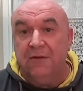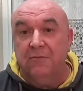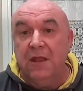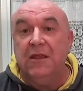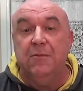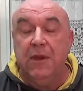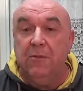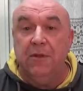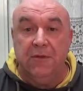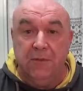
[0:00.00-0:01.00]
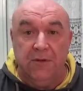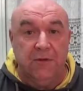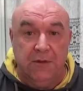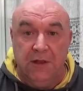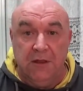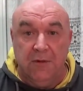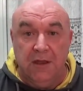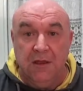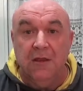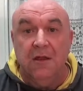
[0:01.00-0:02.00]
as many people as possible
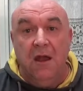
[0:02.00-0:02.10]
anyway.